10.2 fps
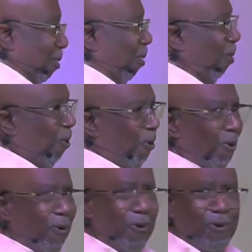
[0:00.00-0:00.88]

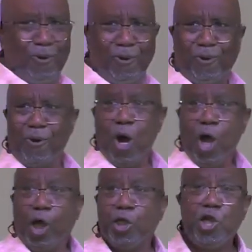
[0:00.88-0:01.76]
Ooh,
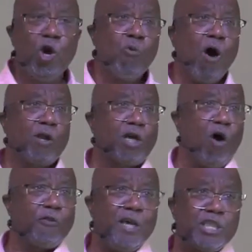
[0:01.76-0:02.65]
you want to
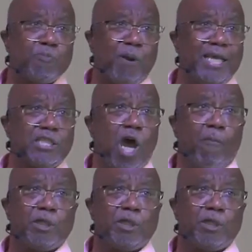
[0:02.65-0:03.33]
go this place,